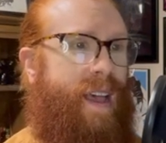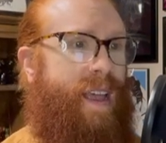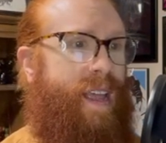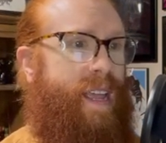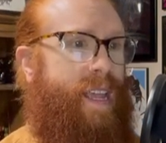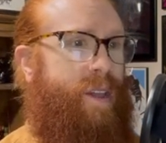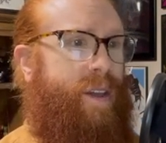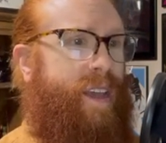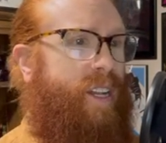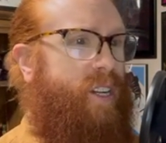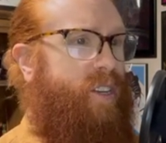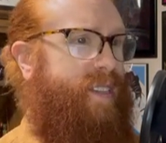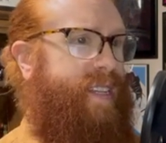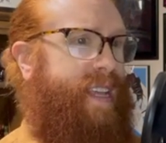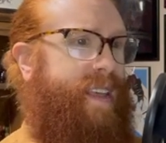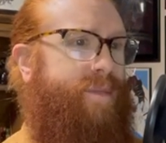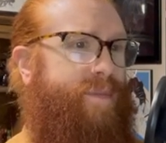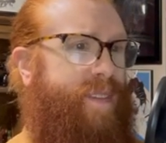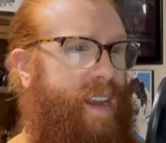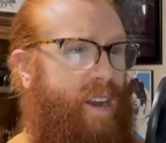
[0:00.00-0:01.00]
you can just
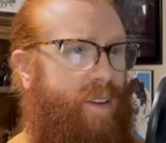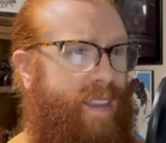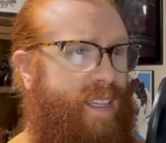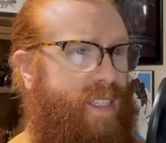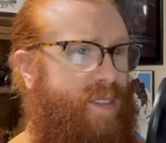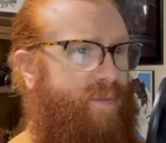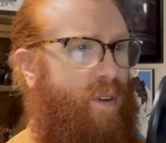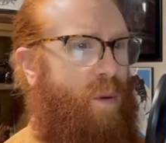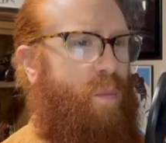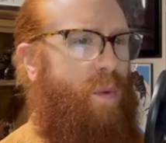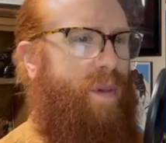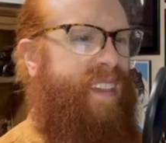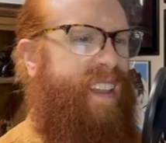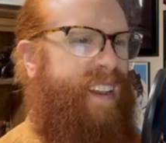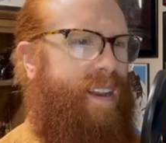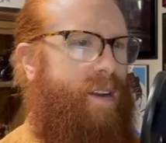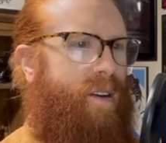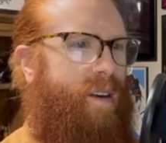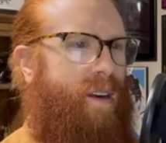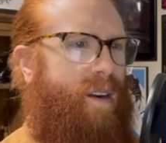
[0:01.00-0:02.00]
configure this from
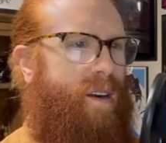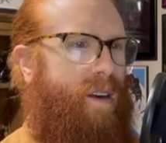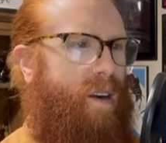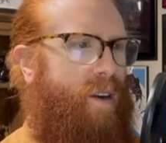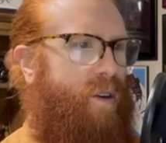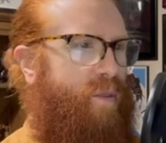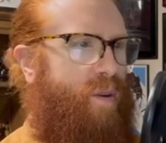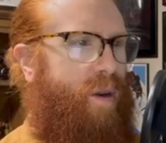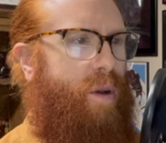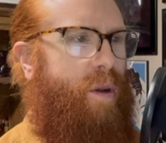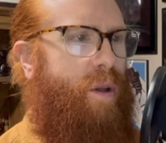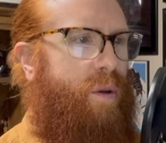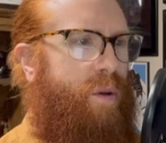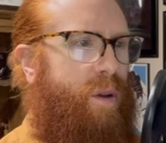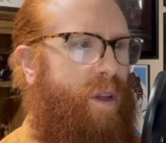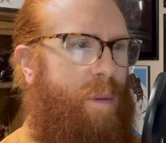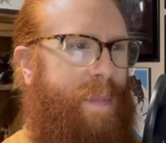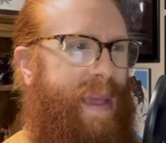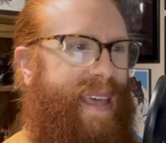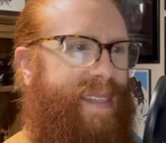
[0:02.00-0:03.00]
within your Heroku
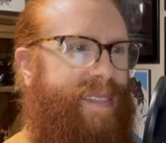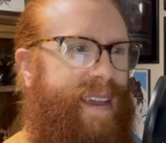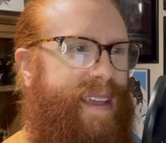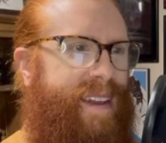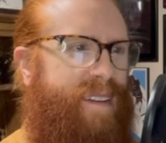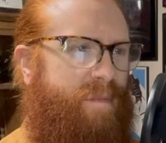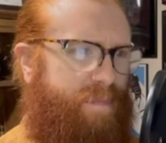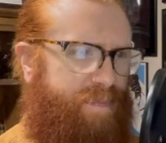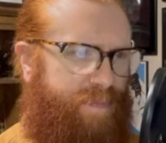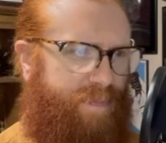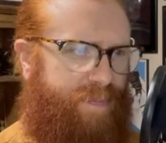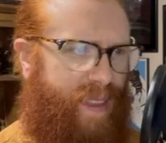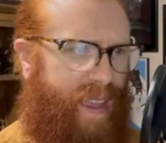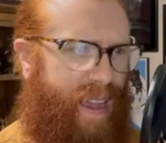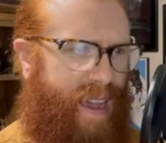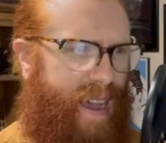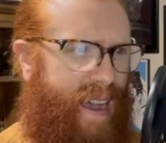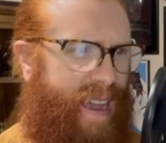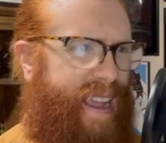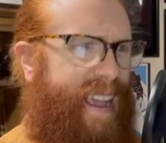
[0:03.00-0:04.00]
command line.
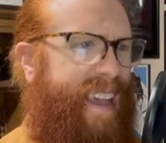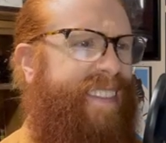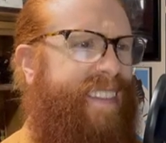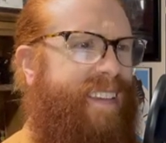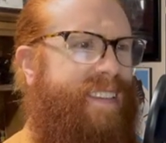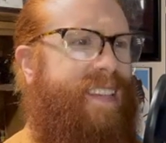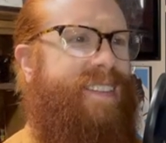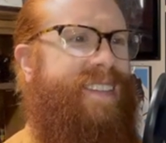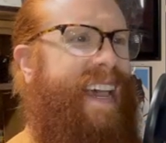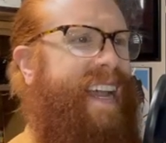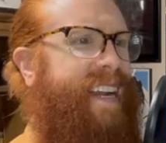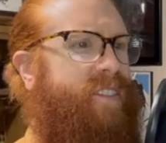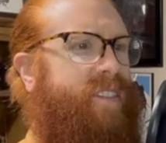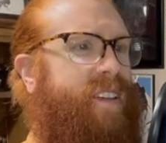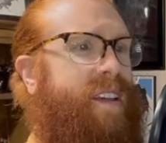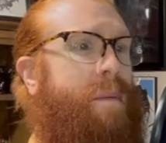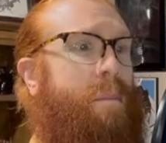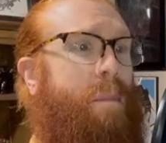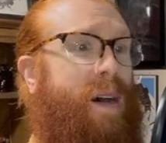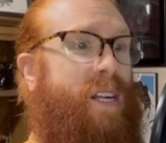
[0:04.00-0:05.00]
And this is
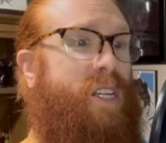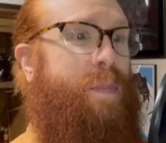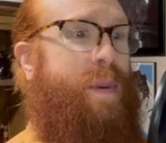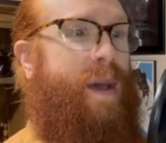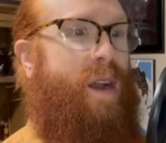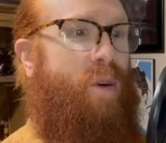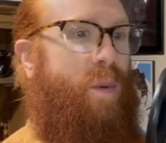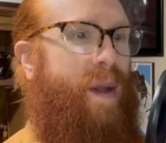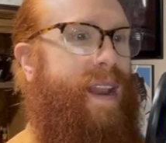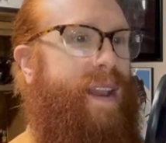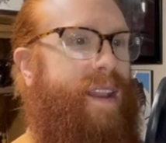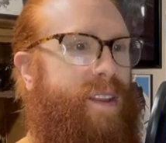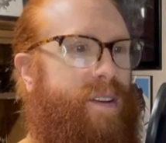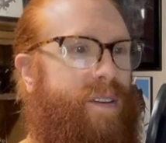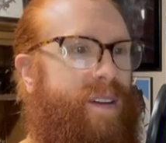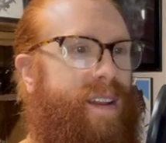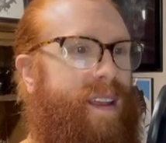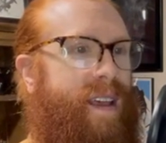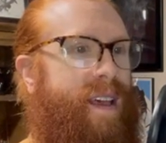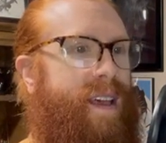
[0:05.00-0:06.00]
actually a much better way to do
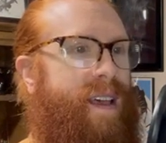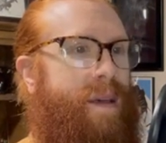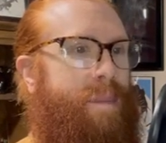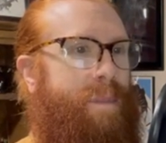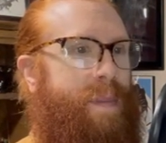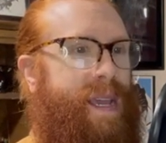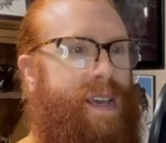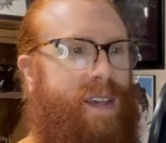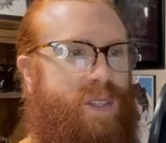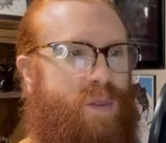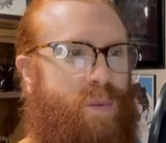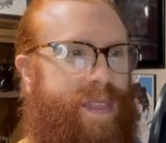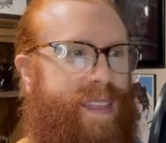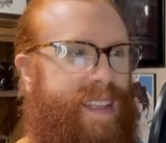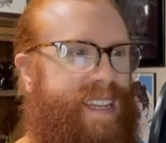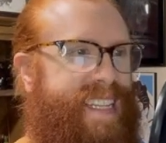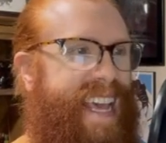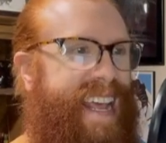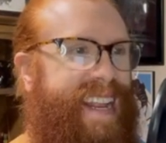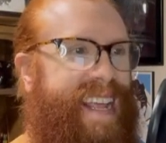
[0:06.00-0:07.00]
it because with a
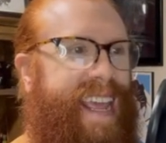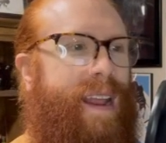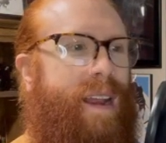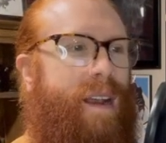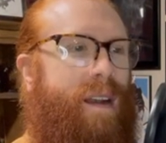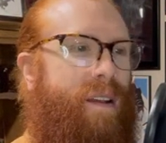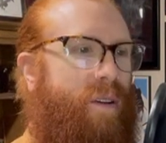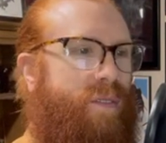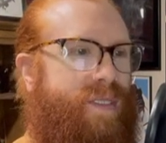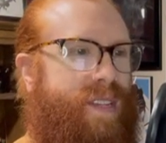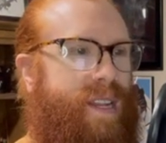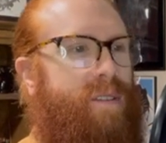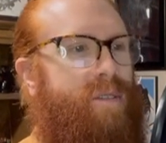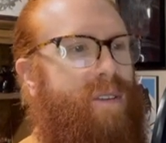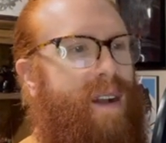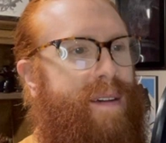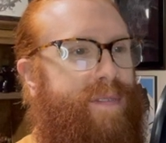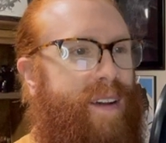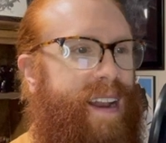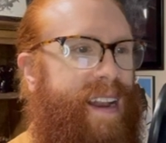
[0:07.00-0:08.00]
dedicated
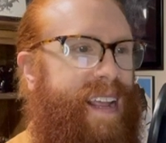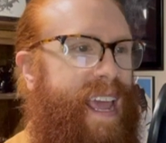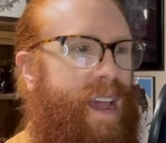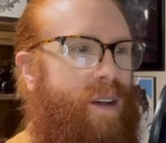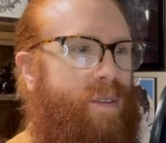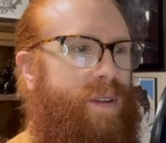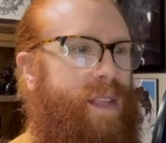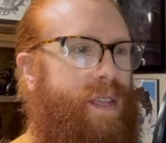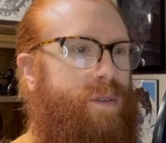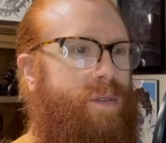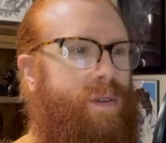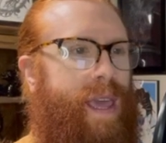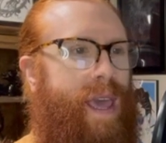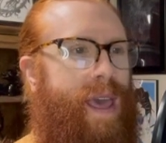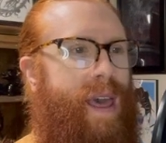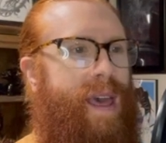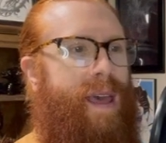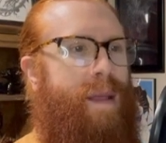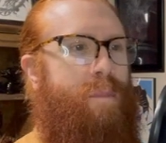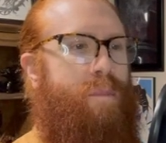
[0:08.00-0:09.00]
HostedGraphite account, you
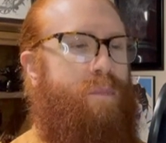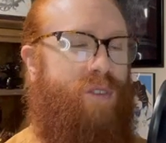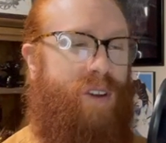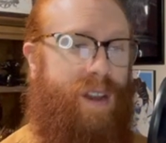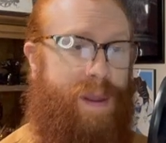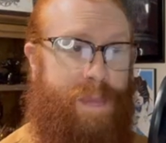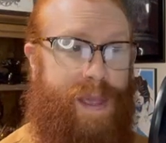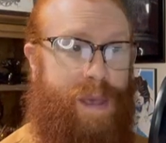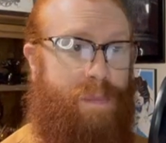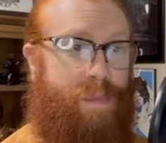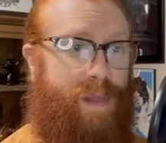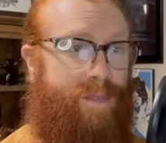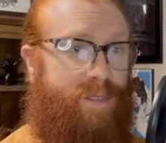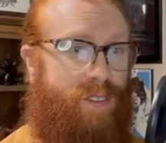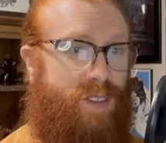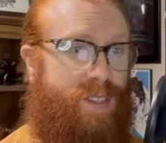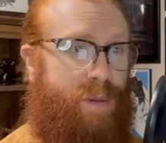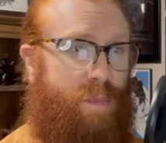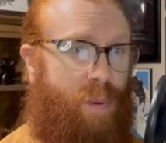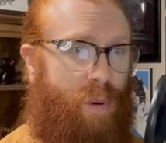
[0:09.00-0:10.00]
get premium level
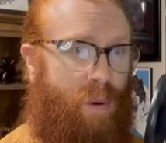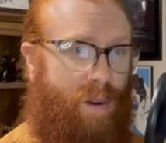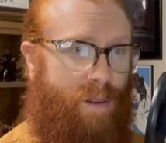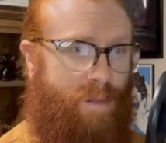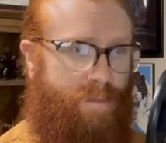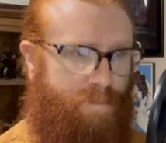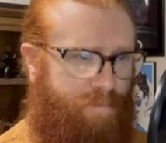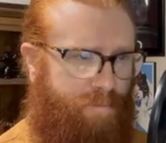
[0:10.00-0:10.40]
support,